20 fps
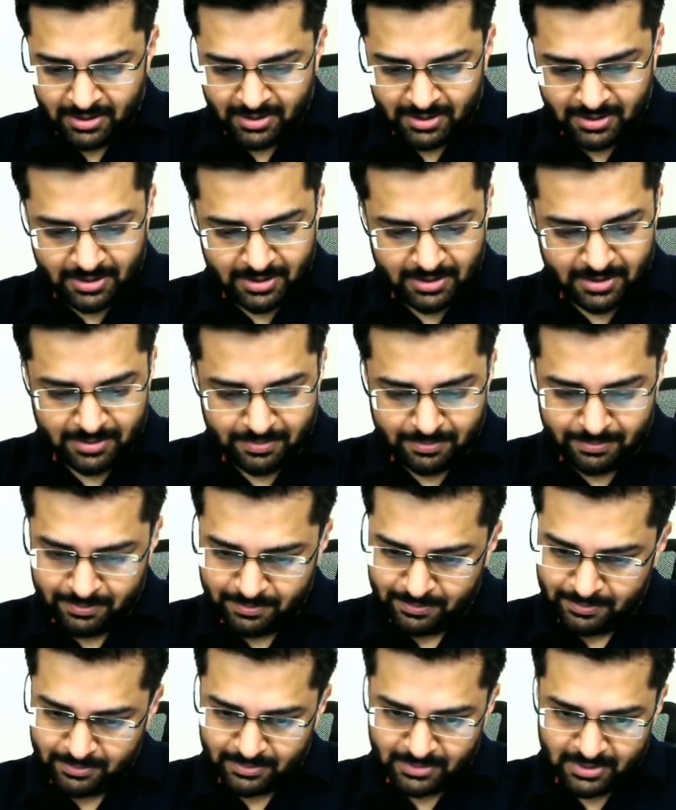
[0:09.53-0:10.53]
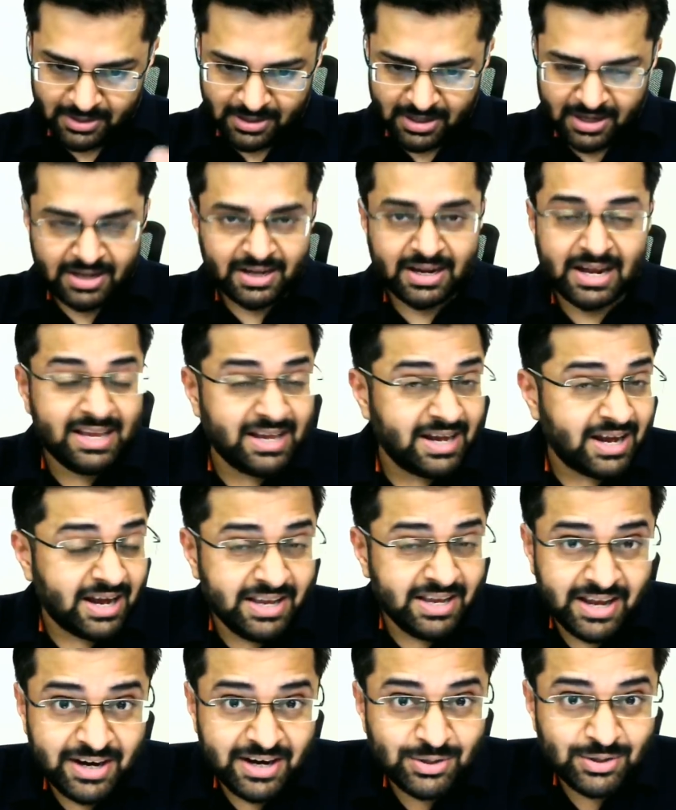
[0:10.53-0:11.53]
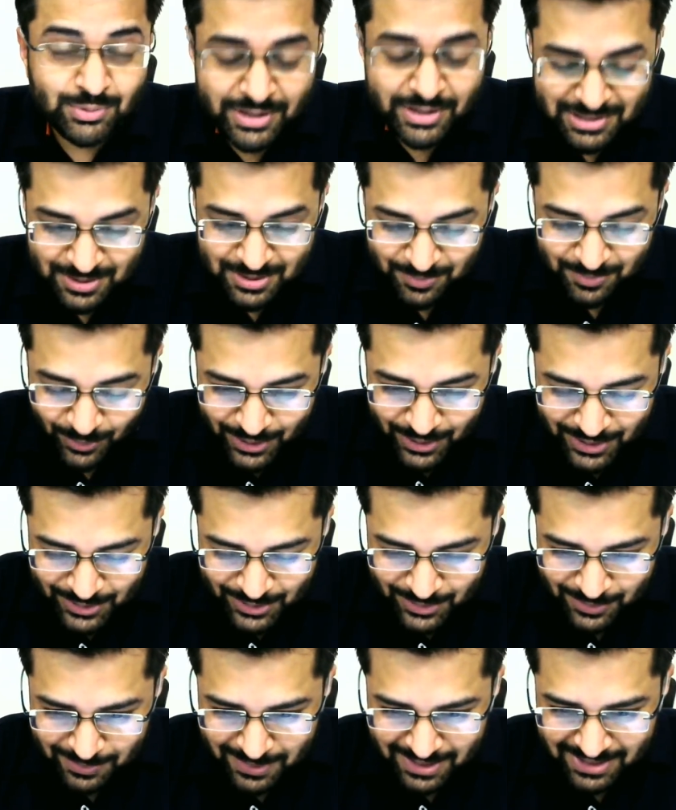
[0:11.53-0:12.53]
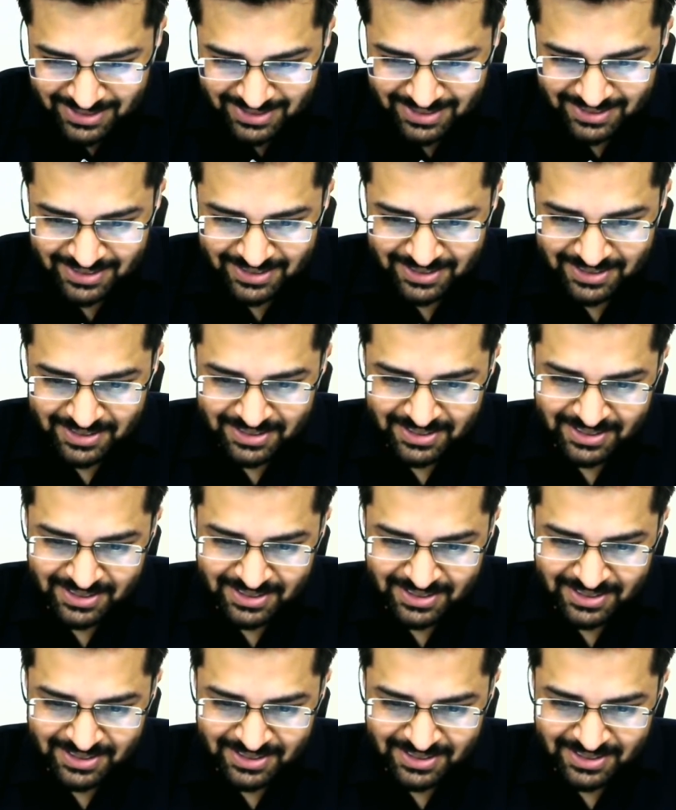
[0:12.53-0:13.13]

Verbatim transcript: Uh, I, I, hate to disappoint you, but uh,